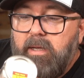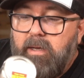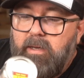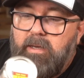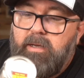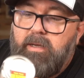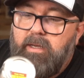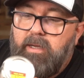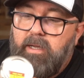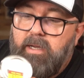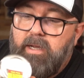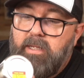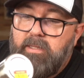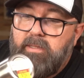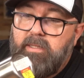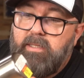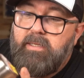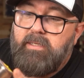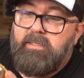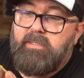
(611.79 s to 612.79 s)
I
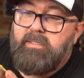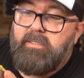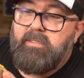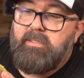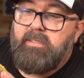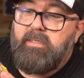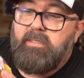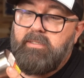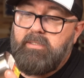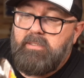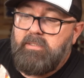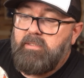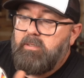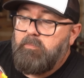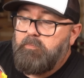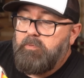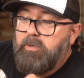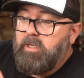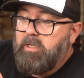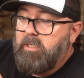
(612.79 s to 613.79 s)
got this is
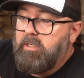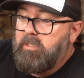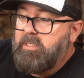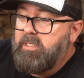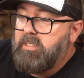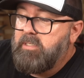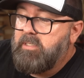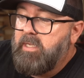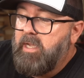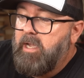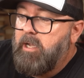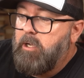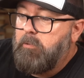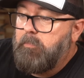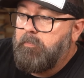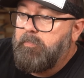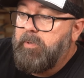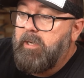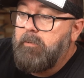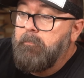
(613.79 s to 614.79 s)
pretty good
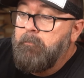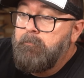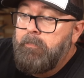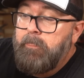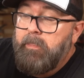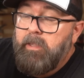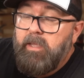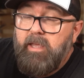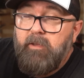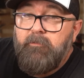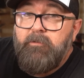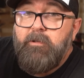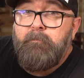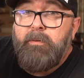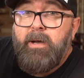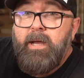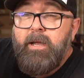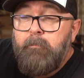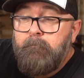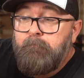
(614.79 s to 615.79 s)
discount, but if you
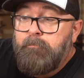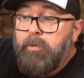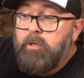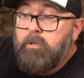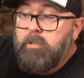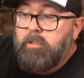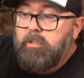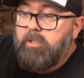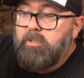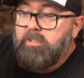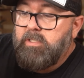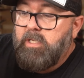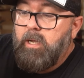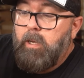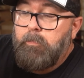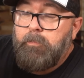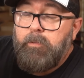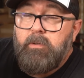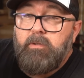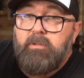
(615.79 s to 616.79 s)
buy in bulk, there's a
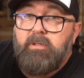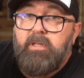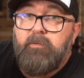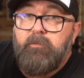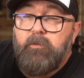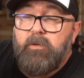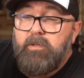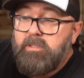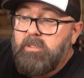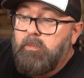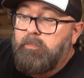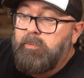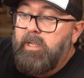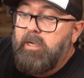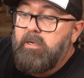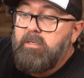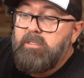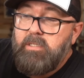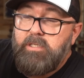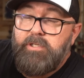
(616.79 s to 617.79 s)
couple different
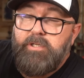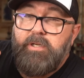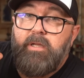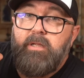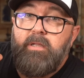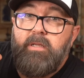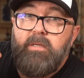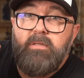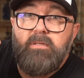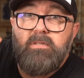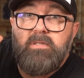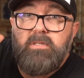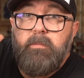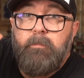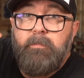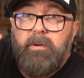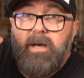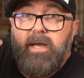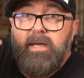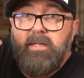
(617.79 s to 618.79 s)
suppliers that you can use to
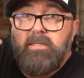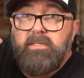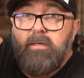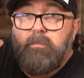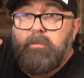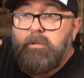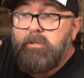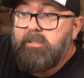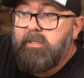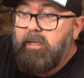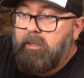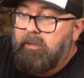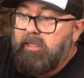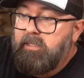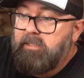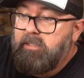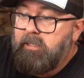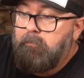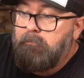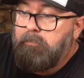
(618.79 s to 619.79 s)
buy tumblers like
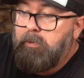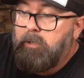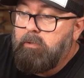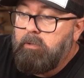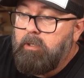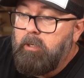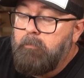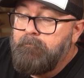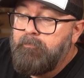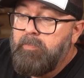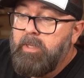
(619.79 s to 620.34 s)
this in bulk.